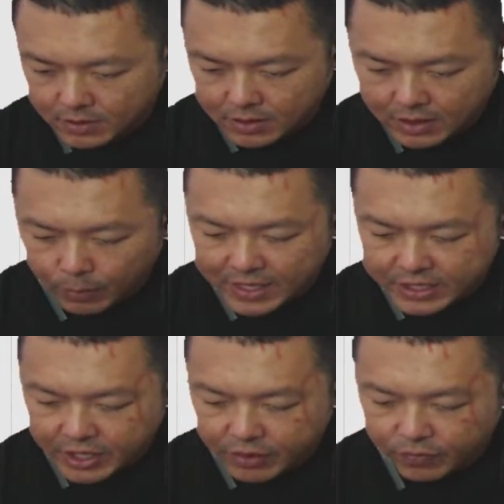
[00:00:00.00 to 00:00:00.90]
I want a
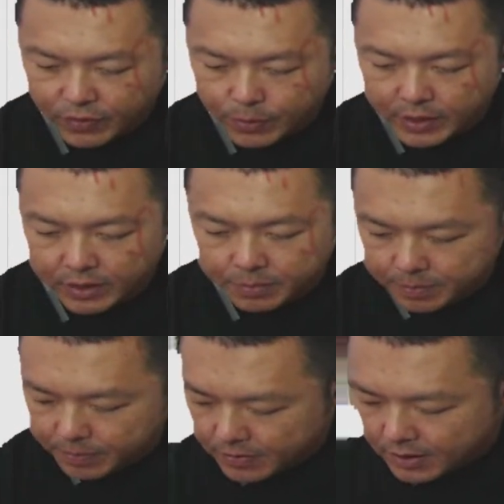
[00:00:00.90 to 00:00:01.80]
general formula.
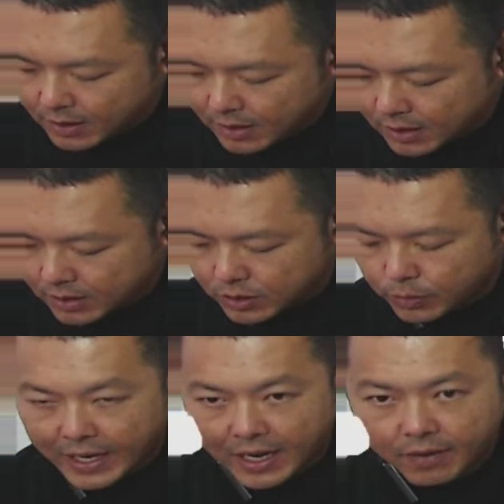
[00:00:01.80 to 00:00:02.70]
So we
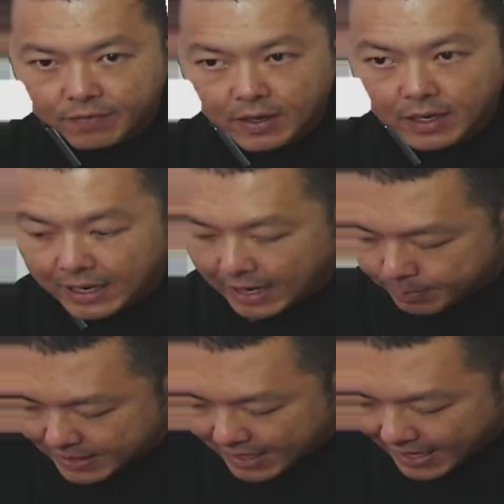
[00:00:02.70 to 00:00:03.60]
have
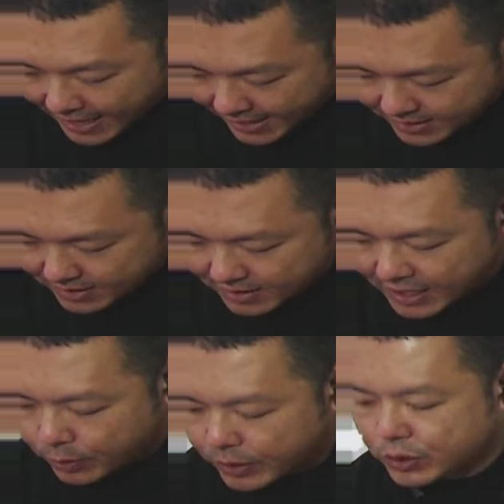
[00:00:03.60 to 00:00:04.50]
lambda n
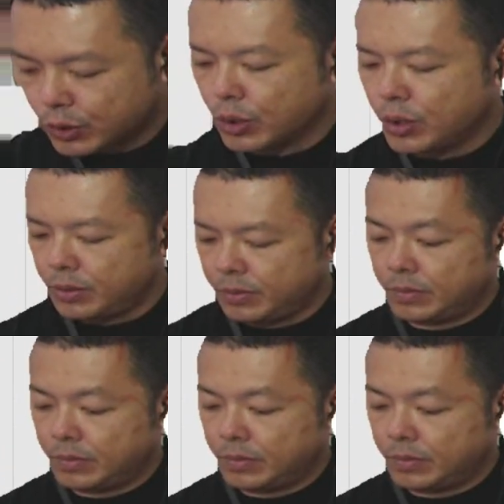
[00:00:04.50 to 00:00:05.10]
equals to